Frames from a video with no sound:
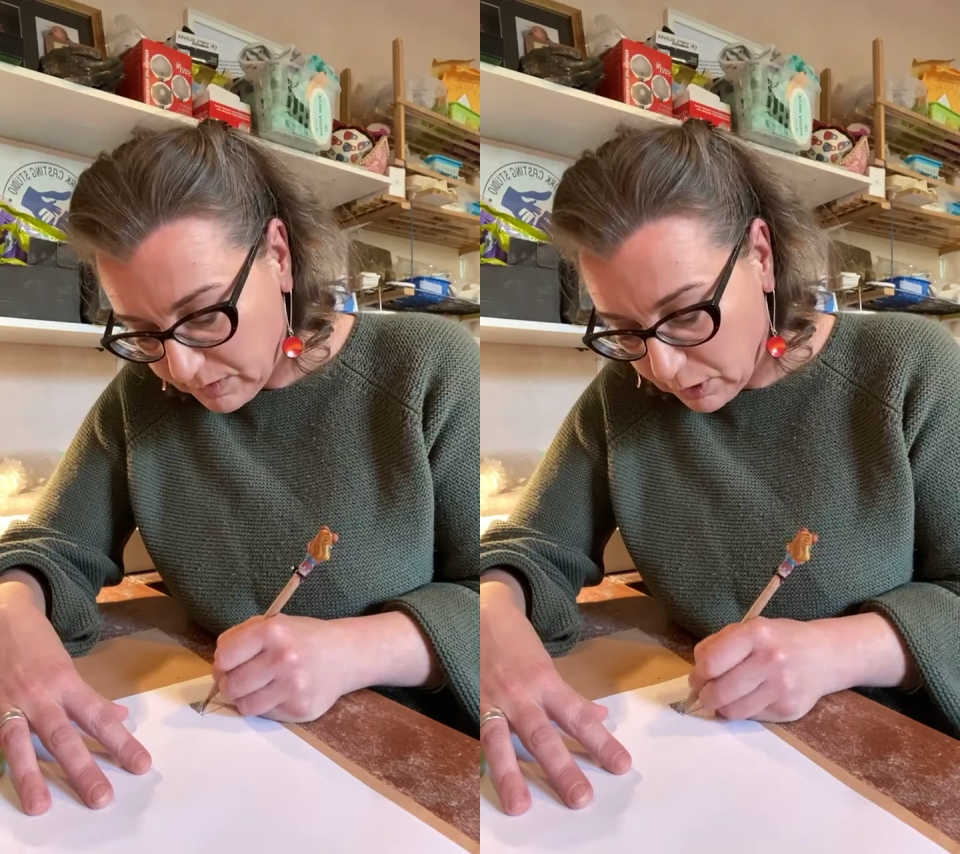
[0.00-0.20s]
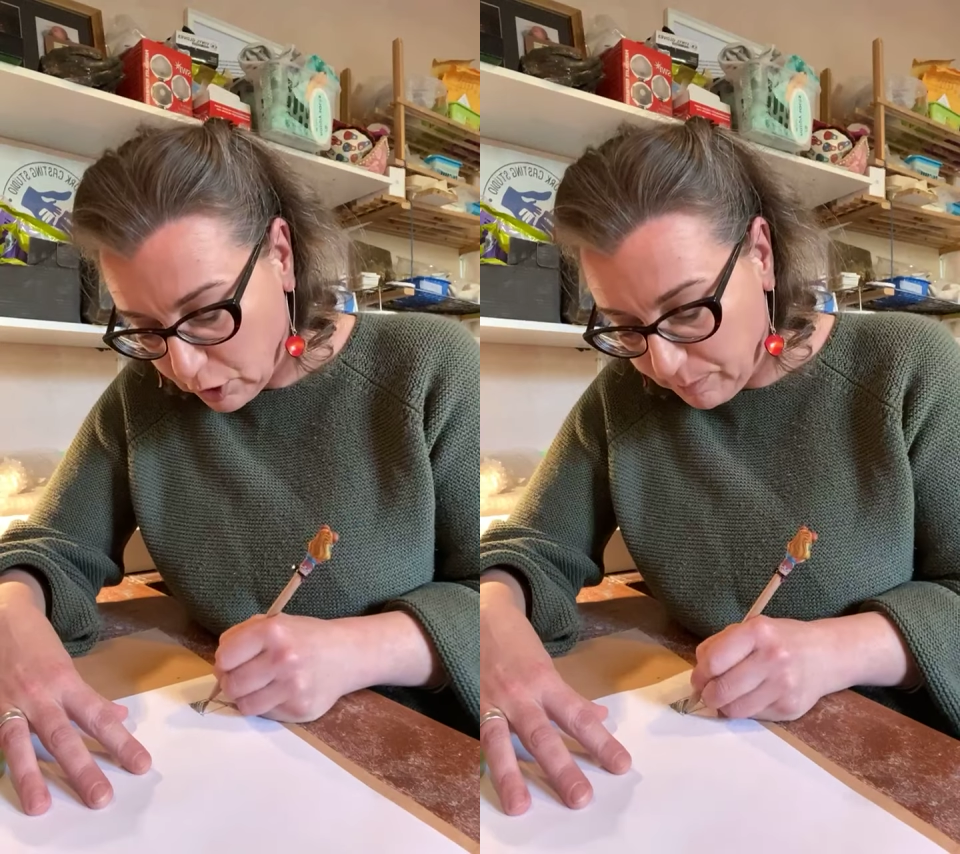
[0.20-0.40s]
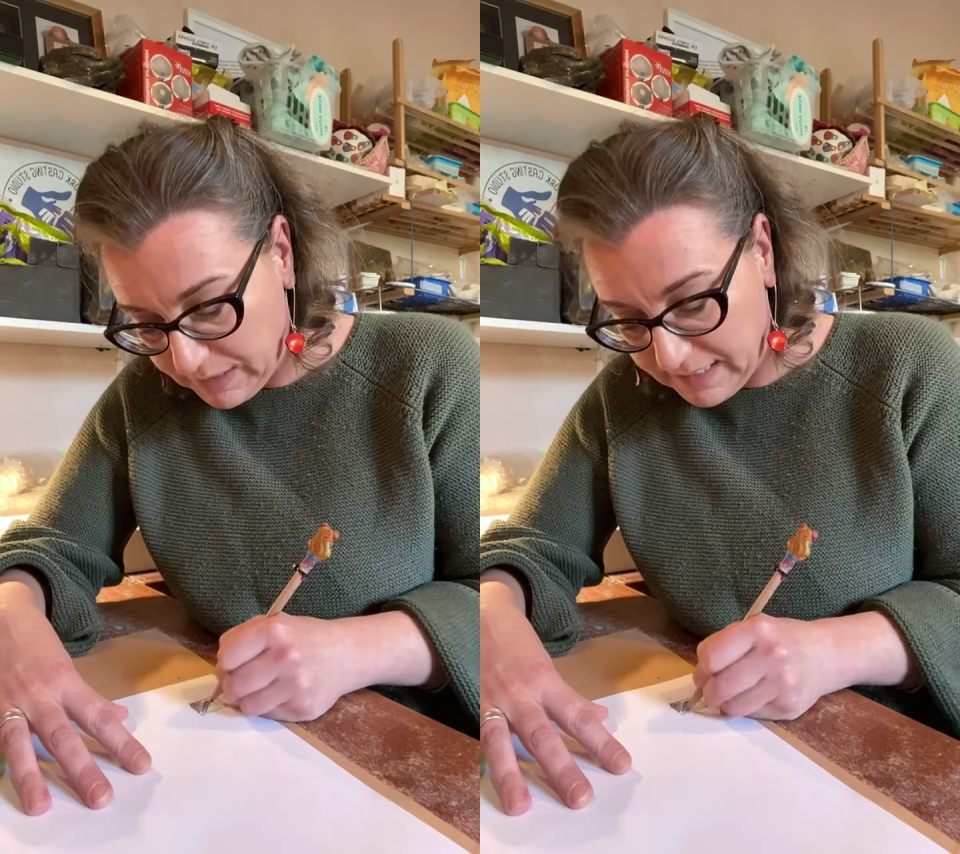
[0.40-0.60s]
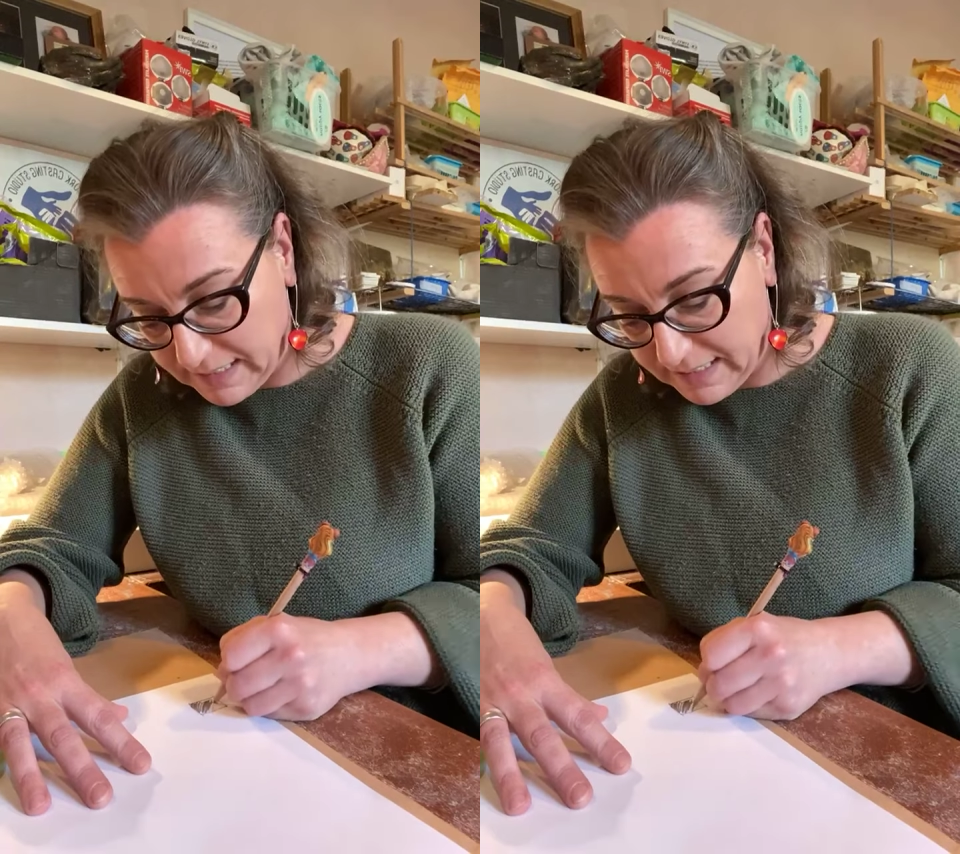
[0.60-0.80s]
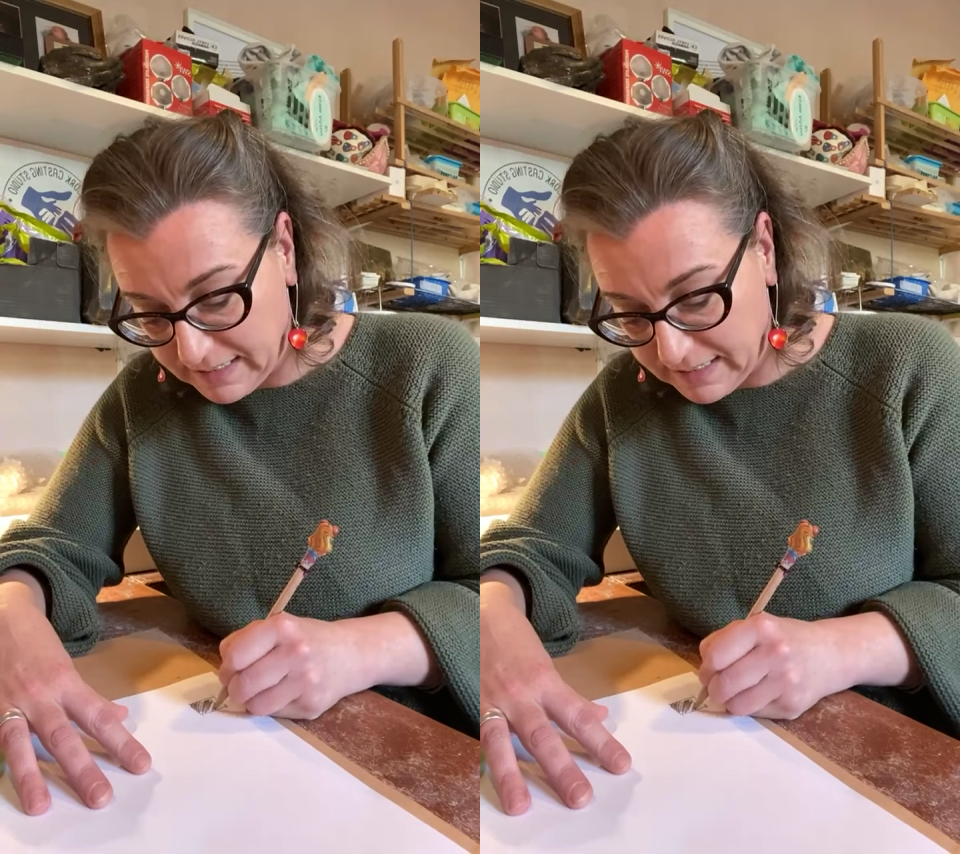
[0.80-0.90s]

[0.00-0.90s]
completely.